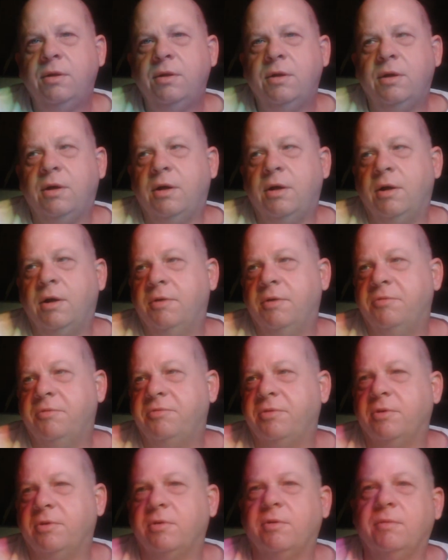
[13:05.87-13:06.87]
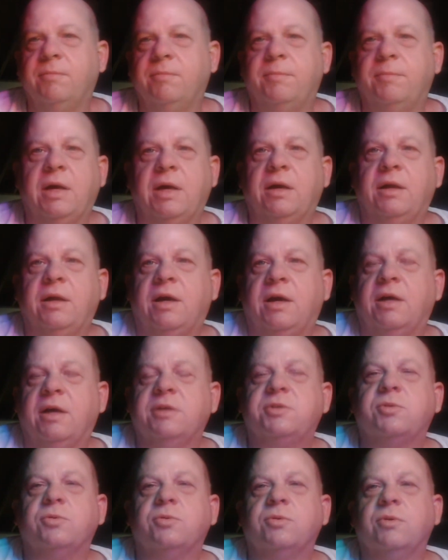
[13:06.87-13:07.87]
for my high
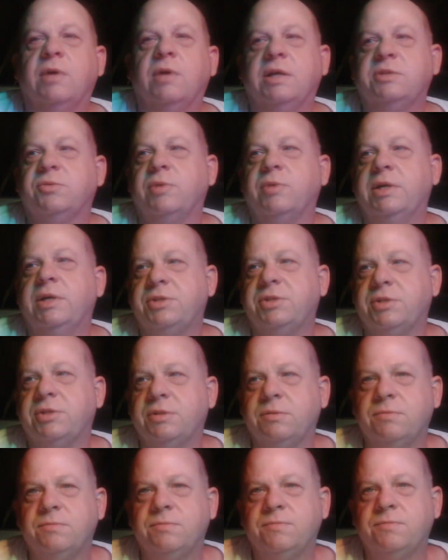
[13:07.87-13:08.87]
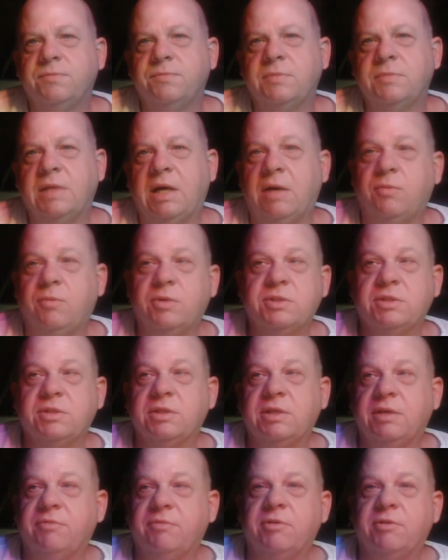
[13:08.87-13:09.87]
school graduation. I
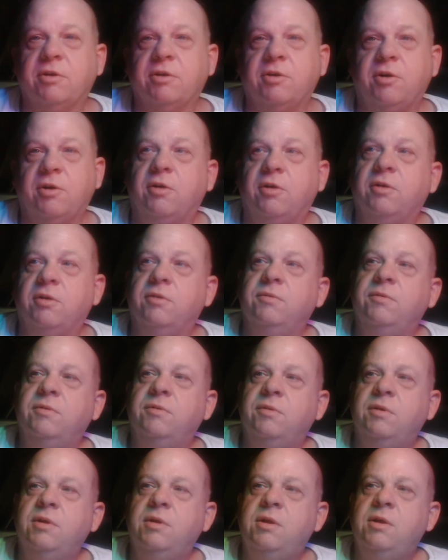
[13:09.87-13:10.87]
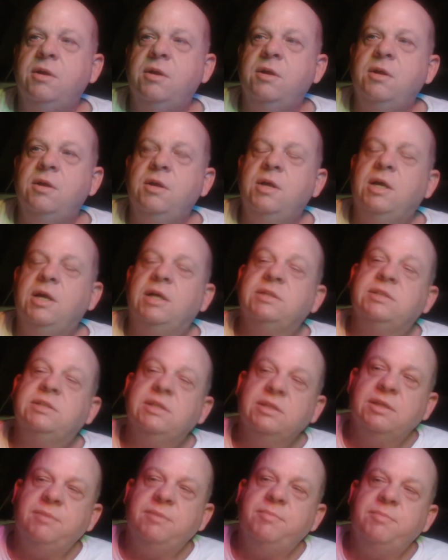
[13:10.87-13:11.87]
wasn't given a car. I
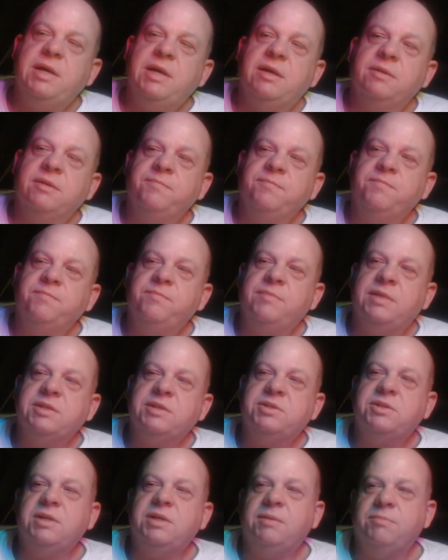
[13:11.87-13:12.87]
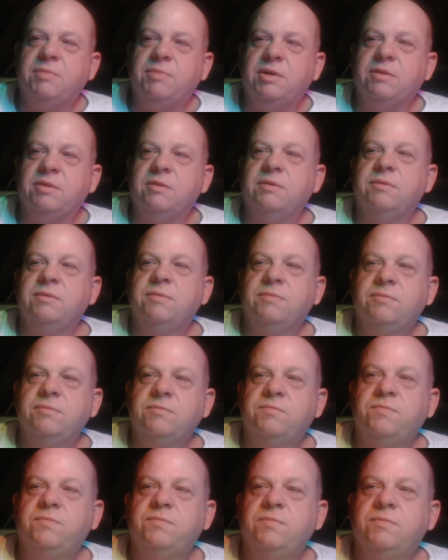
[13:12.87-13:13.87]
take that back. My stepmother
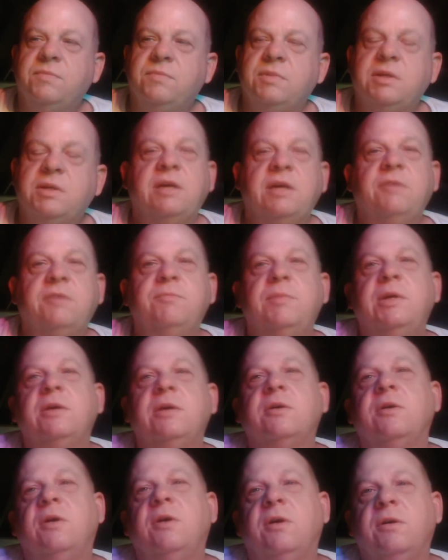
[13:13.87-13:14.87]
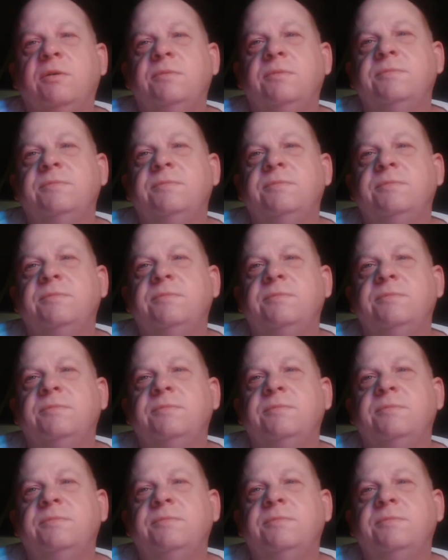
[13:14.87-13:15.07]
gave me a car.